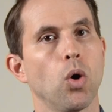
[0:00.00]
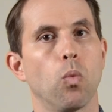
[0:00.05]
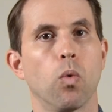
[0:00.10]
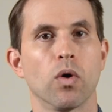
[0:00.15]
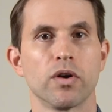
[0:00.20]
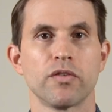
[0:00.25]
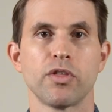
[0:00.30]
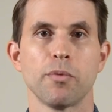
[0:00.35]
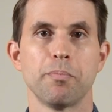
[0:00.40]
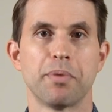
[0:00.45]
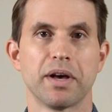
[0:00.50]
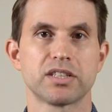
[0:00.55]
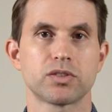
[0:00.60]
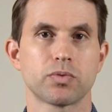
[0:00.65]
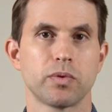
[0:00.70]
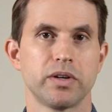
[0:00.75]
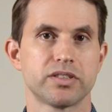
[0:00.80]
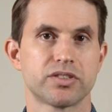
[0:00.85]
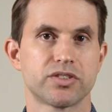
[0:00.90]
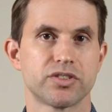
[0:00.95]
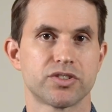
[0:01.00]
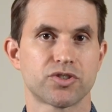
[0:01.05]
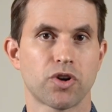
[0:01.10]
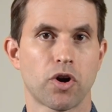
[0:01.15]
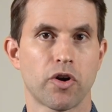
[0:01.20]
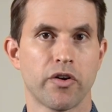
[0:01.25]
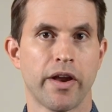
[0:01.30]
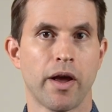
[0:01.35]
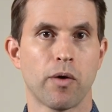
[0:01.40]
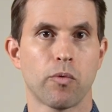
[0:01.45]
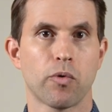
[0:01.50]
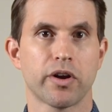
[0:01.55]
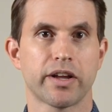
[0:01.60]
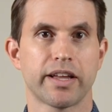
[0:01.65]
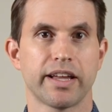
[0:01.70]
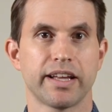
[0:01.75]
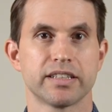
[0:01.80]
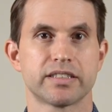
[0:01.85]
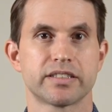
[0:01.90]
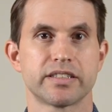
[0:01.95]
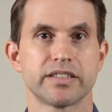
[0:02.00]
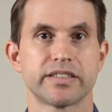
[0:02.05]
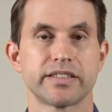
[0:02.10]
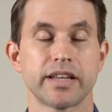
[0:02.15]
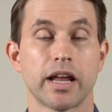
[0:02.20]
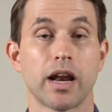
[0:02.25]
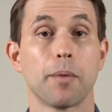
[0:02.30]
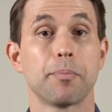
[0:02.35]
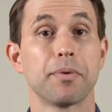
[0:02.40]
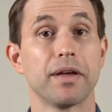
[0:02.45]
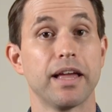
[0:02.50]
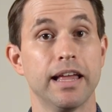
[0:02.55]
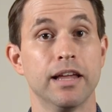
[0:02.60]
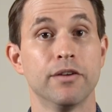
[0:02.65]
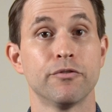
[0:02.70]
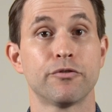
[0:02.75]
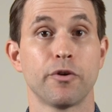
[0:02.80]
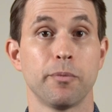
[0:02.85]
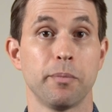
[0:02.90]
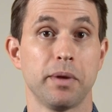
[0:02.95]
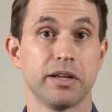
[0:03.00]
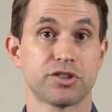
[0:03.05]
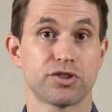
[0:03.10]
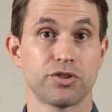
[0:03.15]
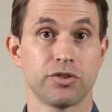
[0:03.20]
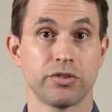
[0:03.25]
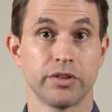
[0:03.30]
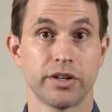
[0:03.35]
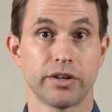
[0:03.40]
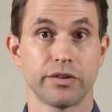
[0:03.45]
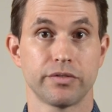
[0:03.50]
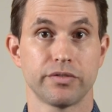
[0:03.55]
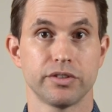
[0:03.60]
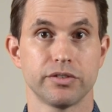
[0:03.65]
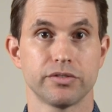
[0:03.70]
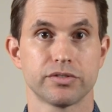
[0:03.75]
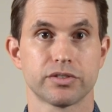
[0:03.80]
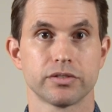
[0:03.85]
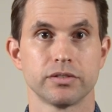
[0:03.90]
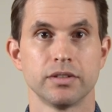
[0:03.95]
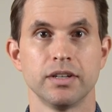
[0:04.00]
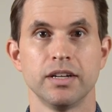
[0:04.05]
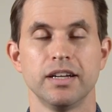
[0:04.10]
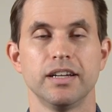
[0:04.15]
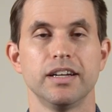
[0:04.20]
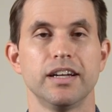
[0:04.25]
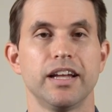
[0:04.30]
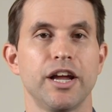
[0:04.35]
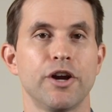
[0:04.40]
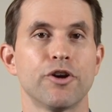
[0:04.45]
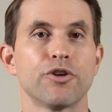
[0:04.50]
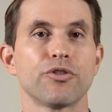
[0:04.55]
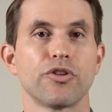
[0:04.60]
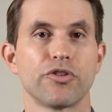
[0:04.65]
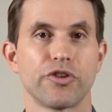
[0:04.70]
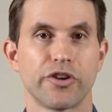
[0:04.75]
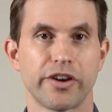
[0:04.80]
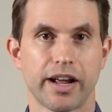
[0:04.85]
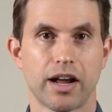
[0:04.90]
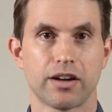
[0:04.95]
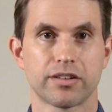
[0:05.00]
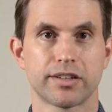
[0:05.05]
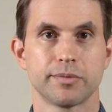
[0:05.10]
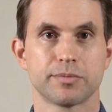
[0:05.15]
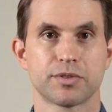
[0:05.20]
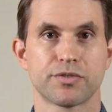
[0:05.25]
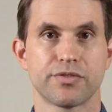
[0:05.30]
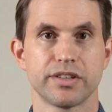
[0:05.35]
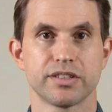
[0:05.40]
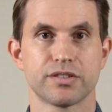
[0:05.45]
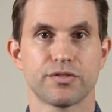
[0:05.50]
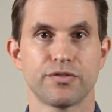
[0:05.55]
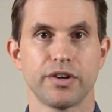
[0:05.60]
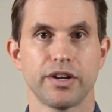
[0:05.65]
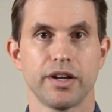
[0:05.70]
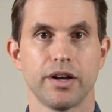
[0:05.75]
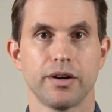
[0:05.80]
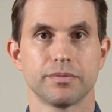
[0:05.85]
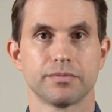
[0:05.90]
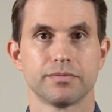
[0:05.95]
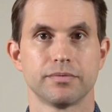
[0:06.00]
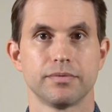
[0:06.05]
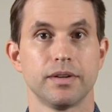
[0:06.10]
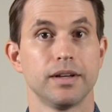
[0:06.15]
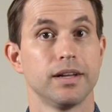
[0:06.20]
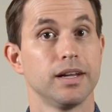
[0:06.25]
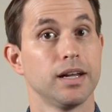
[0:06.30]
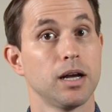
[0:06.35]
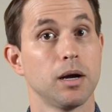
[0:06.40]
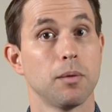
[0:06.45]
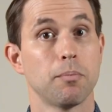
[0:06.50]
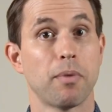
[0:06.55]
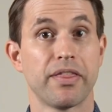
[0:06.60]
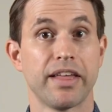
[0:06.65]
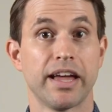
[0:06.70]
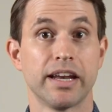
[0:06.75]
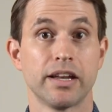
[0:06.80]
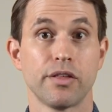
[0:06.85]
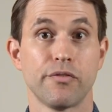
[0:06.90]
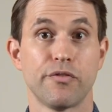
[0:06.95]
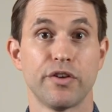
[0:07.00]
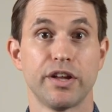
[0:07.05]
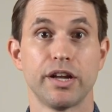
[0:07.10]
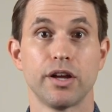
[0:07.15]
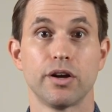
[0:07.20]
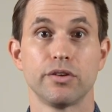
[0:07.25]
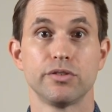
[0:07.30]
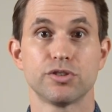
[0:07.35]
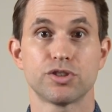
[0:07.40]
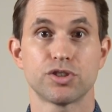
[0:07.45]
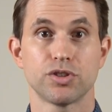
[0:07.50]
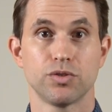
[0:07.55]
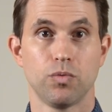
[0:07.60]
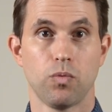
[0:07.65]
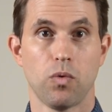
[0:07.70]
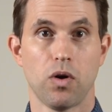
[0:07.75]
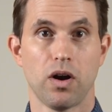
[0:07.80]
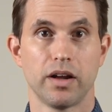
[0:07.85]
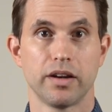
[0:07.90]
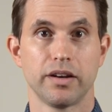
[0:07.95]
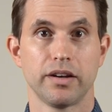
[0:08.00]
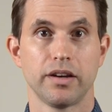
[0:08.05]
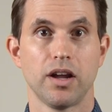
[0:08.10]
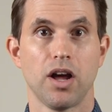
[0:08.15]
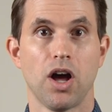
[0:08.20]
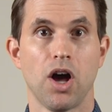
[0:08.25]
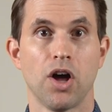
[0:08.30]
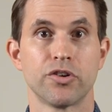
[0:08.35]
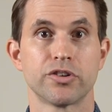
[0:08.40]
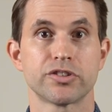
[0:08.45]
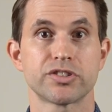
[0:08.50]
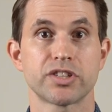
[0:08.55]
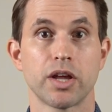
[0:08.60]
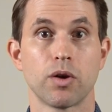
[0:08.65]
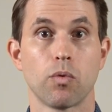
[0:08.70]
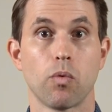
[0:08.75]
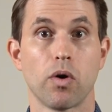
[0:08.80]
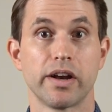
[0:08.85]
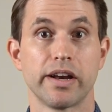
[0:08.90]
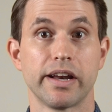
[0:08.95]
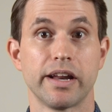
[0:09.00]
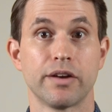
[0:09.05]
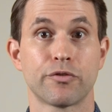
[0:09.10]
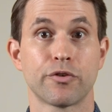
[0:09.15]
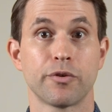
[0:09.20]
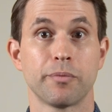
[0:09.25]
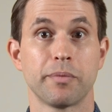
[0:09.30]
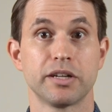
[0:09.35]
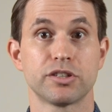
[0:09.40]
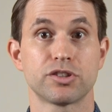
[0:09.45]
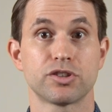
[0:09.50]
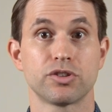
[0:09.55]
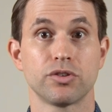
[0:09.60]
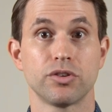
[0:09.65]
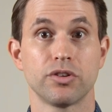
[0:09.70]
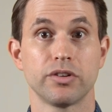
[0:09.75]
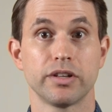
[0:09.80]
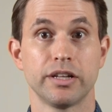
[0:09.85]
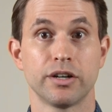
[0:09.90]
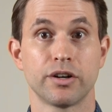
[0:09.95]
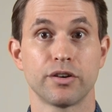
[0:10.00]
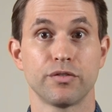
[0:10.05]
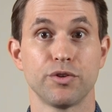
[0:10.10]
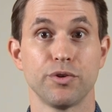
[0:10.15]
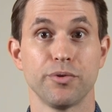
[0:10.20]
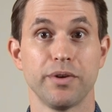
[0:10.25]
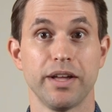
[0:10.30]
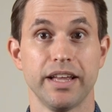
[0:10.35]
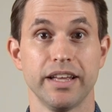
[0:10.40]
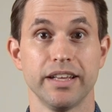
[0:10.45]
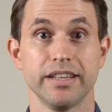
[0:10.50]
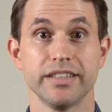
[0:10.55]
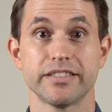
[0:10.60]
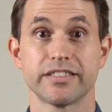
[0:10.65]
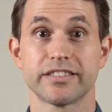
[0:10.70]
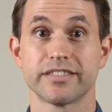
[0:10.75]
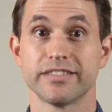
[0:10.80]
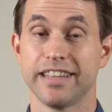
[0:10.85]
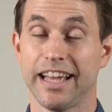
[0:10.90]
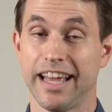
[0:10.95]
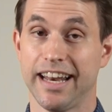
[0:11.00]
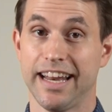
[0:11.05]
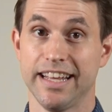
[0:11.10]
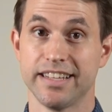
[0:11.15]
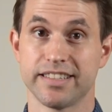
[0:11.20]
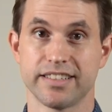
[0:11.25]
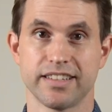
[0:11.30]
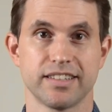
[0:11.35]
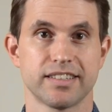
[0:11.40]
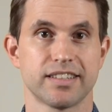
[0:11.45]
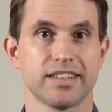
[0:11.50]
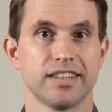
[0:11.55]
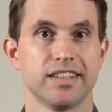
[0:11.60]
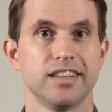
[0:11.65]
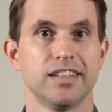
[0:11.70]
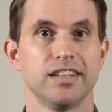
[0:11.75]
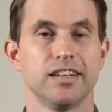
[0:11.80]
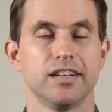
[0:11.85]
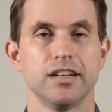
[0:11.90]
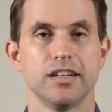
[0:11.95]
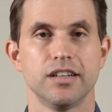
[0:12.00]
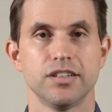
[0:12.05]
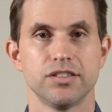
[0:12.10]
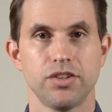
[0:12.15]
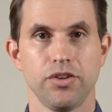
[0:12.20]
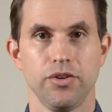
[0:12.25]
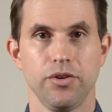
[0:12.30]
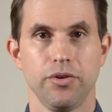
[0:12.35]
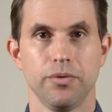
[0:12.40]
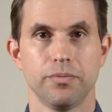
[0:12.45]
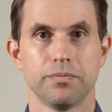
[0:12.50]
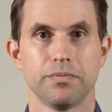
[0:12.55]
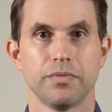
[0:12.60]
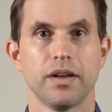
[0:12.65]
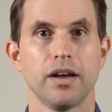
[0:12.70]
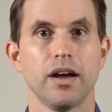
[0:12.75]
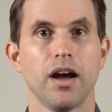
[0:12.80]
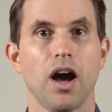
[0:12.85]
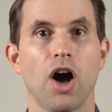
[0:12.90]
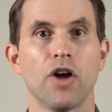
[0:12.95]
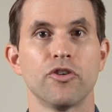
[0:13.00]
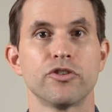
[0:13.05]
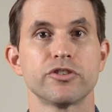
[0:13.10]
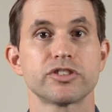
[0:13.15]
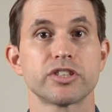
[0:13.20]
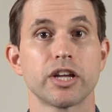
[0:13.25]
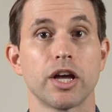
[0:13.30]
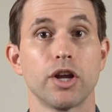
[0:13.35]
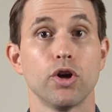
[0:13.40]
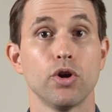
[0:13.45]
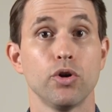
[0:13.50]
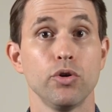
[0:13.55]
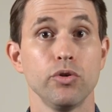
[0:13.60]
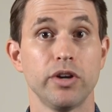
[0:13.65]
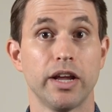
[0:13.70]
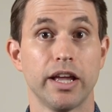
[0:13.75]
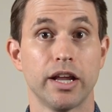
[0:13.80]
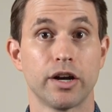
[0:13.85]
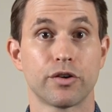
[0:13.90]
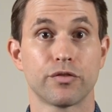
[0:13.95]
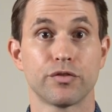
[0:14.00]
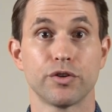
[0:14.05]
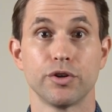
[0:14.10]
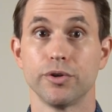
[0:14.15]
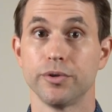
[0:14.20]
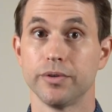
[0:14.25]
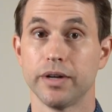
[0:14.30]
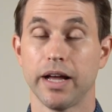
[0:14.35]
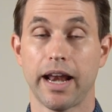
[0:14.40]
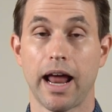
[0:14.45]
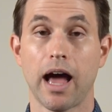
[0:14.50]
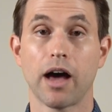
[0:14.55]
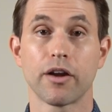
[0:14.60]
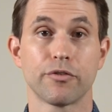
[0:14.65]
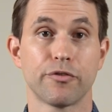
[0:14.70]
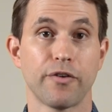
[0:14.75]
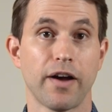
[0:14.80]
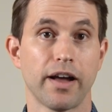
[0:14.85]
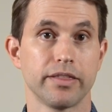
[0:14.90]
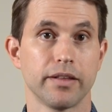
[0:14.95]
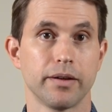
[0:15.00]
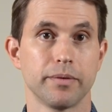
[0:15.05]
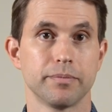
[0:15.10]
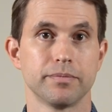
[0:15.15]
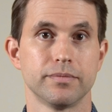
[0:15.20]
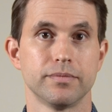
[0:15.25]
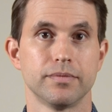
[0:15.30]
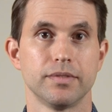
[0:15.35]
One of the best ways to start networking is to set up informational interviews. Here are the learning outcomes for this video. By the end of the video, you should 1. Understand what an informational interview is and isn't. 2. Understand who to interview and how to find them.